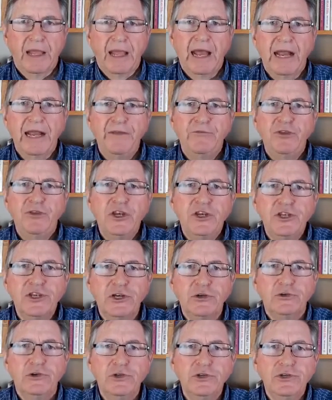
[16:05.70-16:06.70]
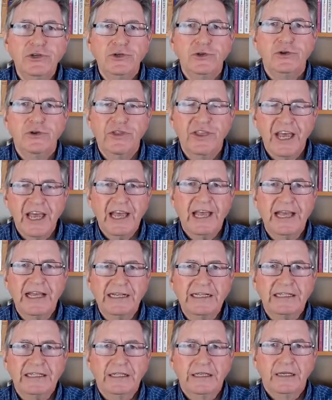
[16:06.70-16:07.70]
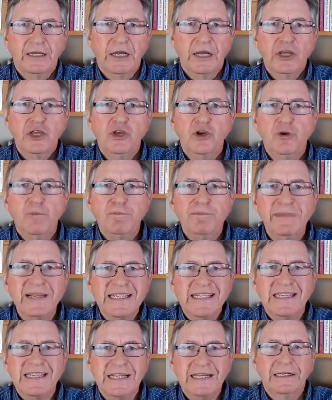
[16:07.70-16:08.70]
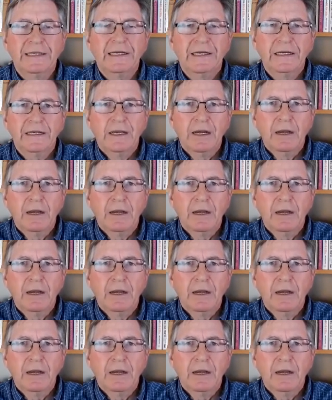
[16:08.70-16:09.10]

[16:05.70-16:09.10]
And if you don't do that, you're missing